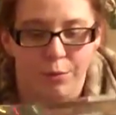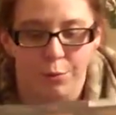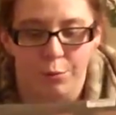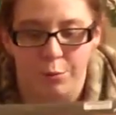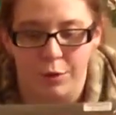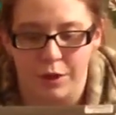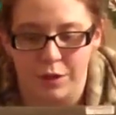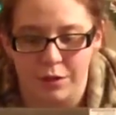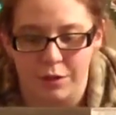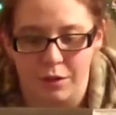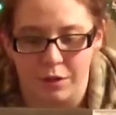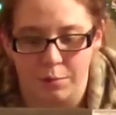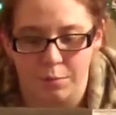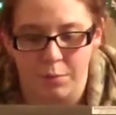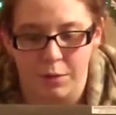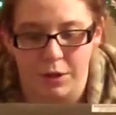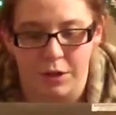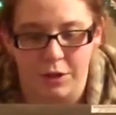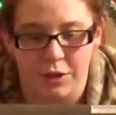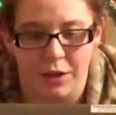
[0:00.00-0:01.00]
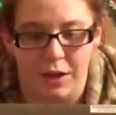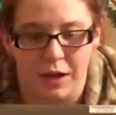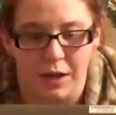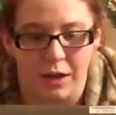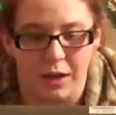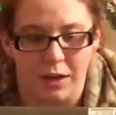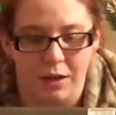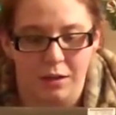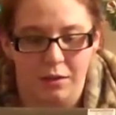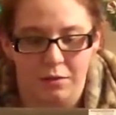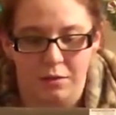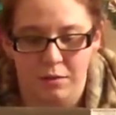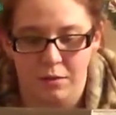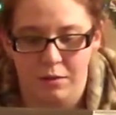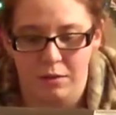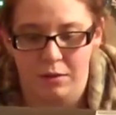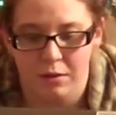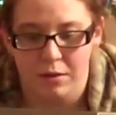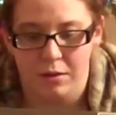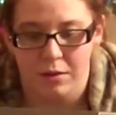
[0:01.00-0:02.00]
which is pretty shiny.
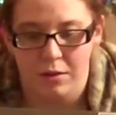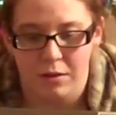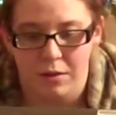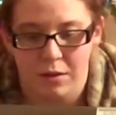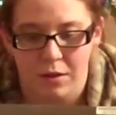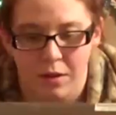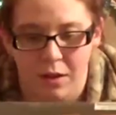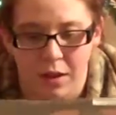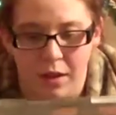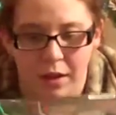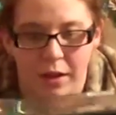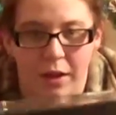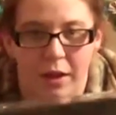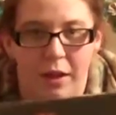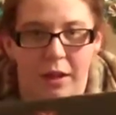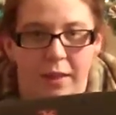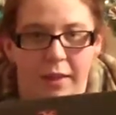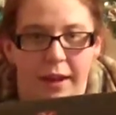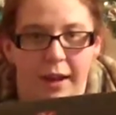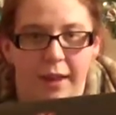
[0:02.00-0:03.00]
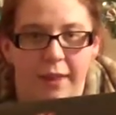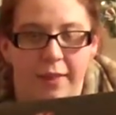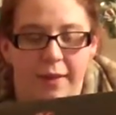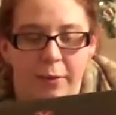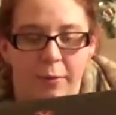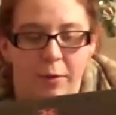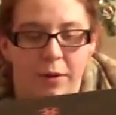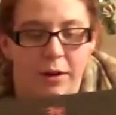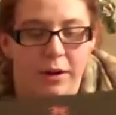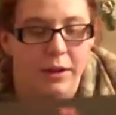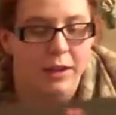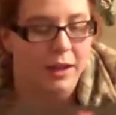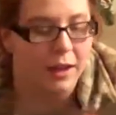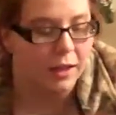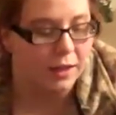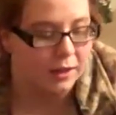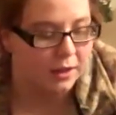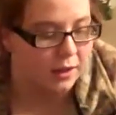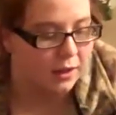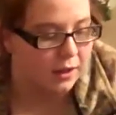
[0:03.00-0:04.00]
And then I think we're going to
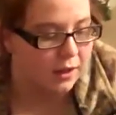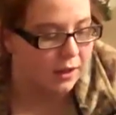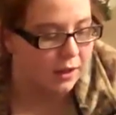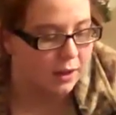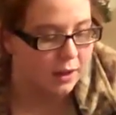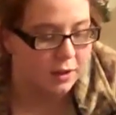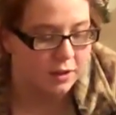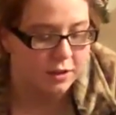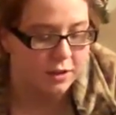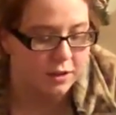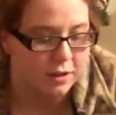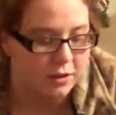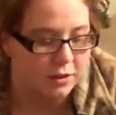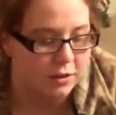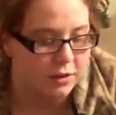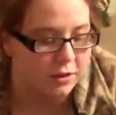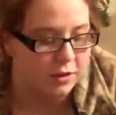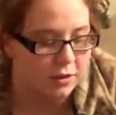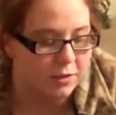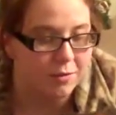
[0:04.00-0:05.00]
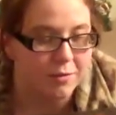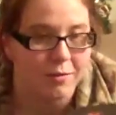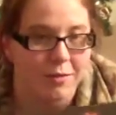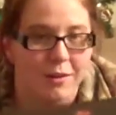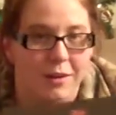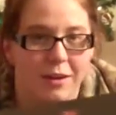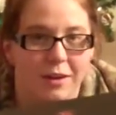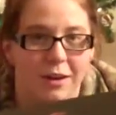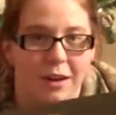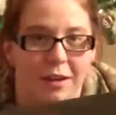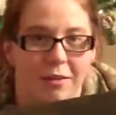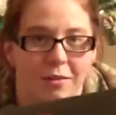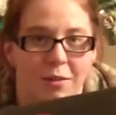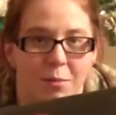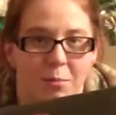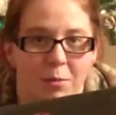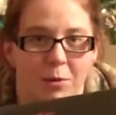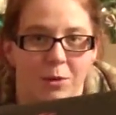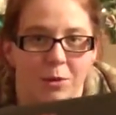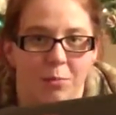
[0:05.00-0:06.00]
get a navy
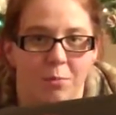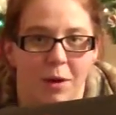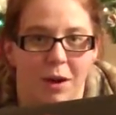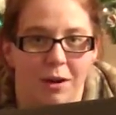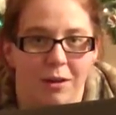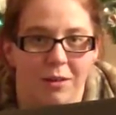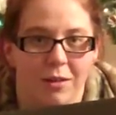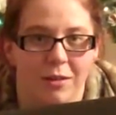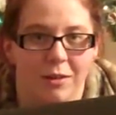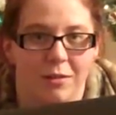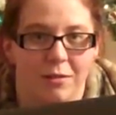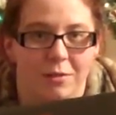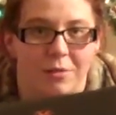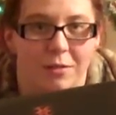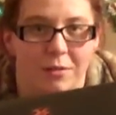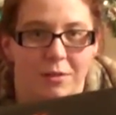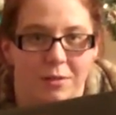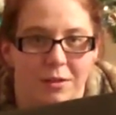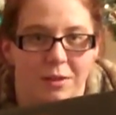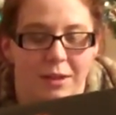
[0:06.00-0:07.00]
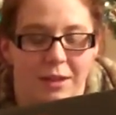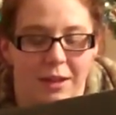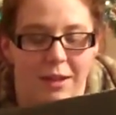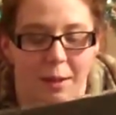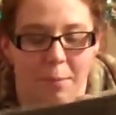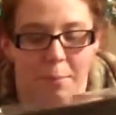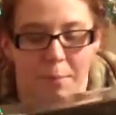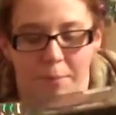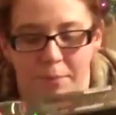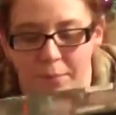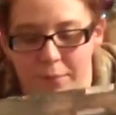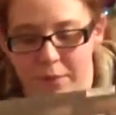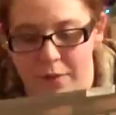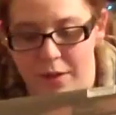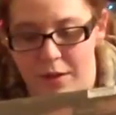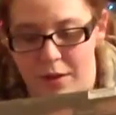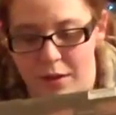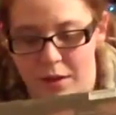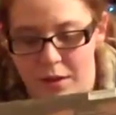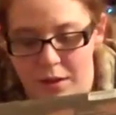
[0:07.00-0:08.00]
blue barrel. Yep.
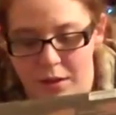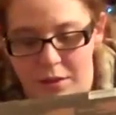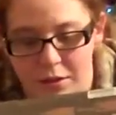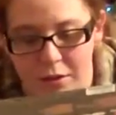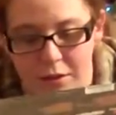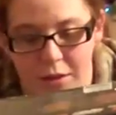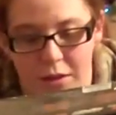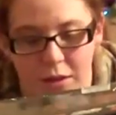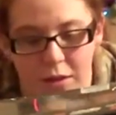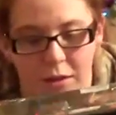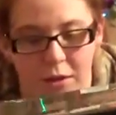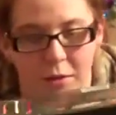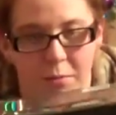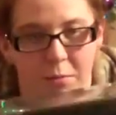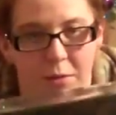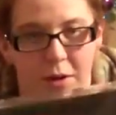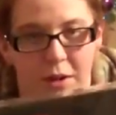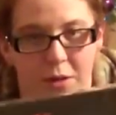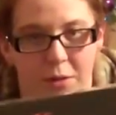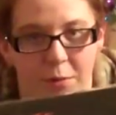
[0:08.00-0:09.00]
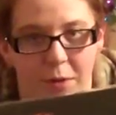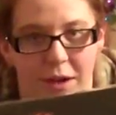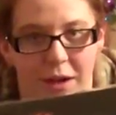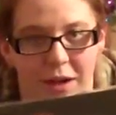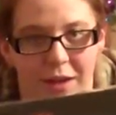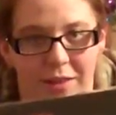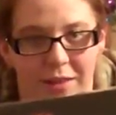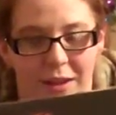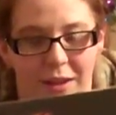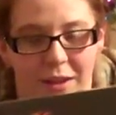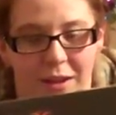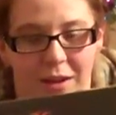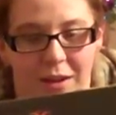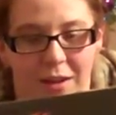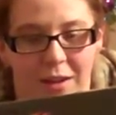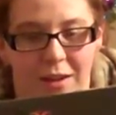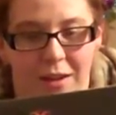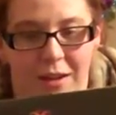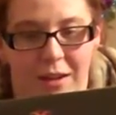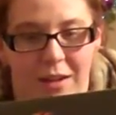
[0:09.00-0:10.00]
So it's going to look pretty sweet at the end.
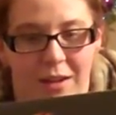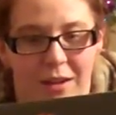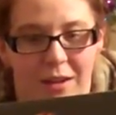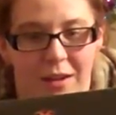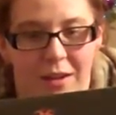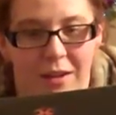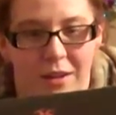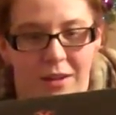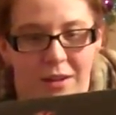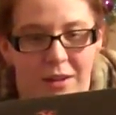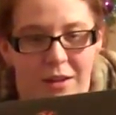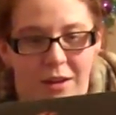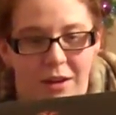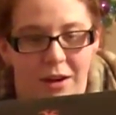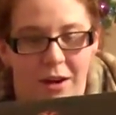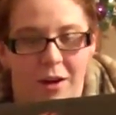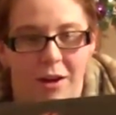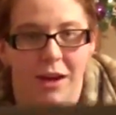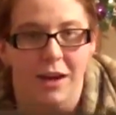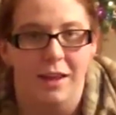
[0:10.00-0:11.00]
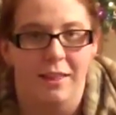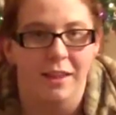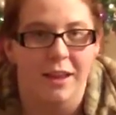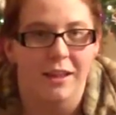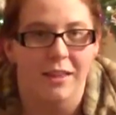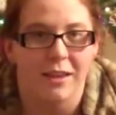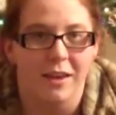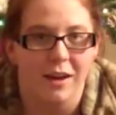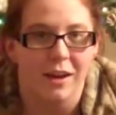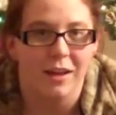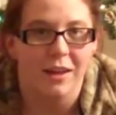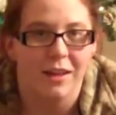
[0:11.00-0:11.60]
Alright, and that's all.